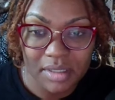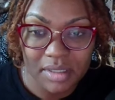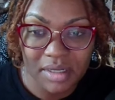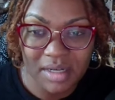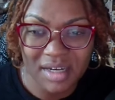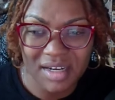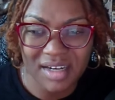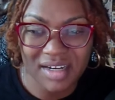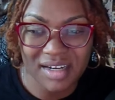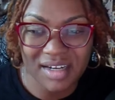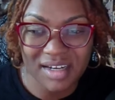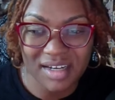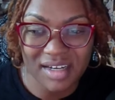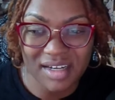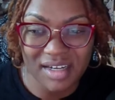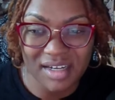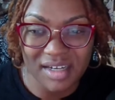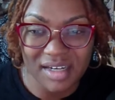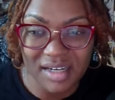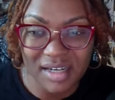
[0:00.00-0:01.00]

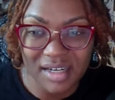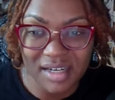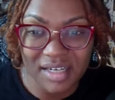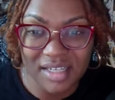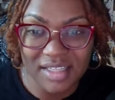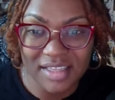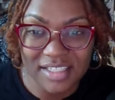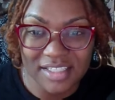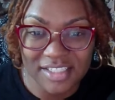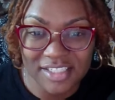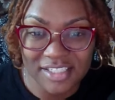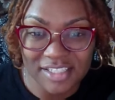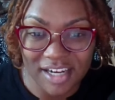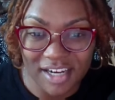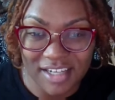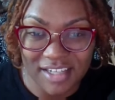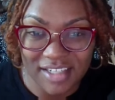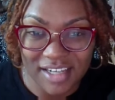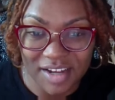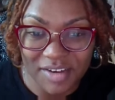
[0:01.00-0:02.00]
Oh, the
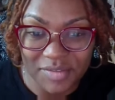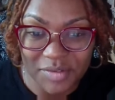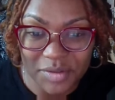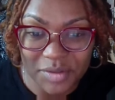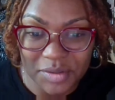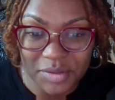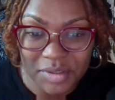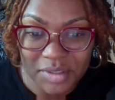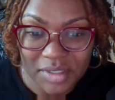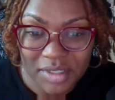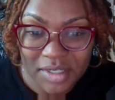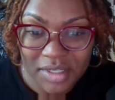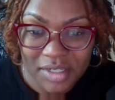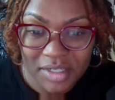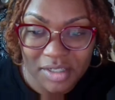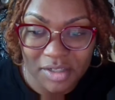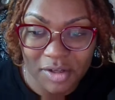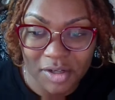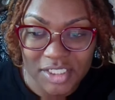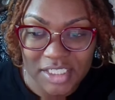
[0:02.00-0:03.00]
shark devil?
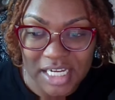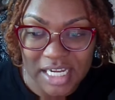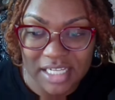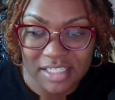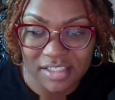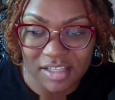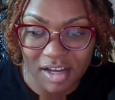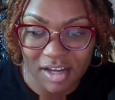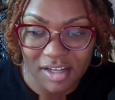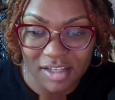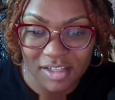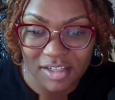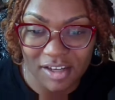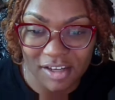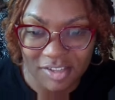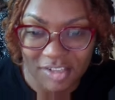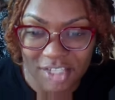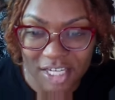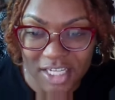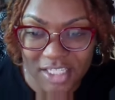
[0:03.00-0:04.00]
Lord
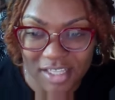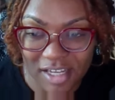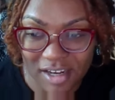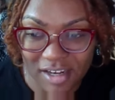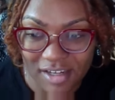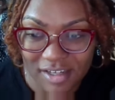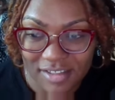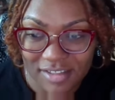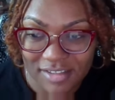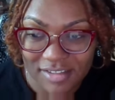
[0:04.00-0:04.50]
Chainsaw.